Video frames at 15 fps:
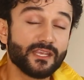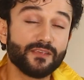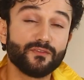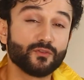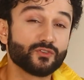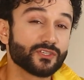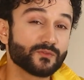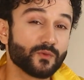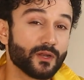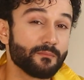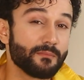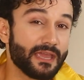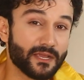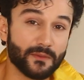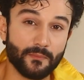see if you just want
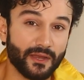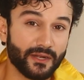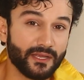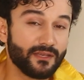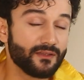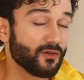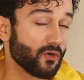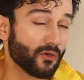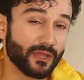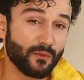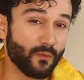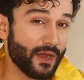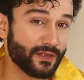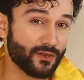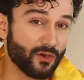to make money
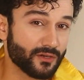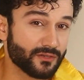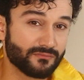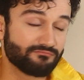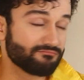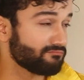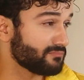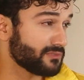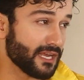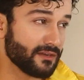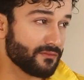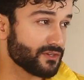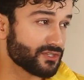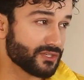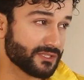okay why not mm.
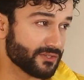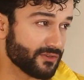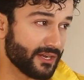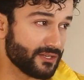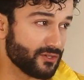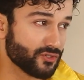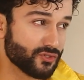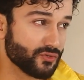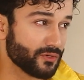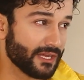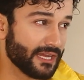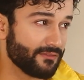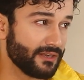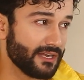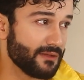television's great you're
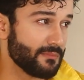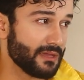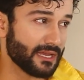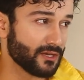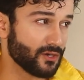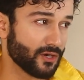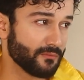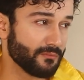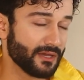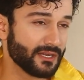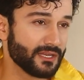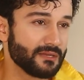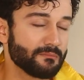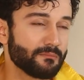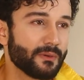shooting every day making a lot of
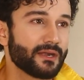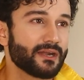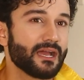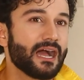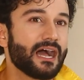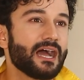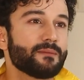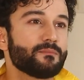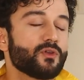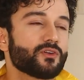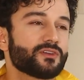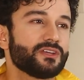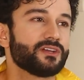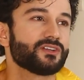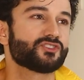money but hmm. i'm
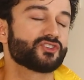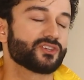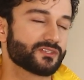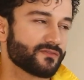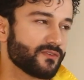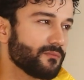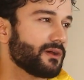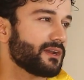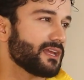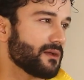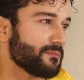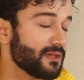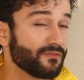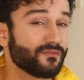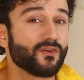not here just for money
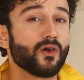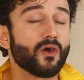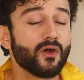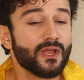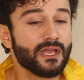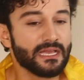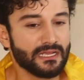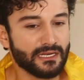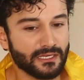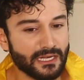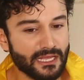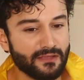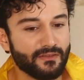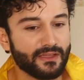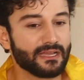i'm here for
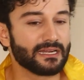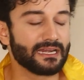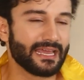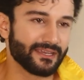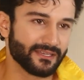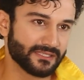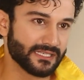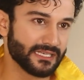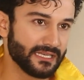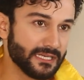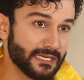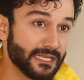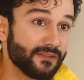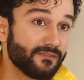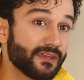leaving a
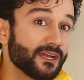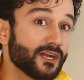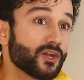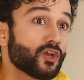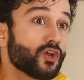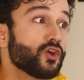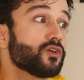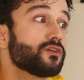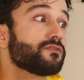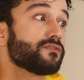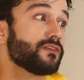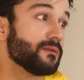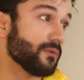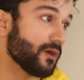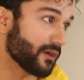legacy, leaving a good
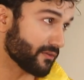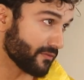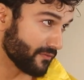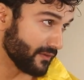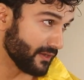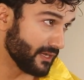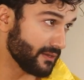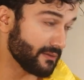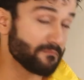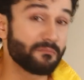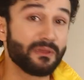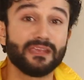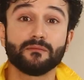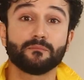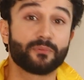filmography,
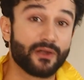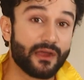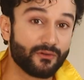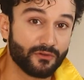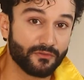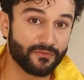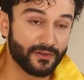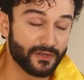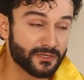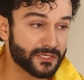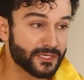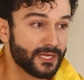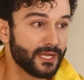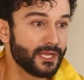being proud of it.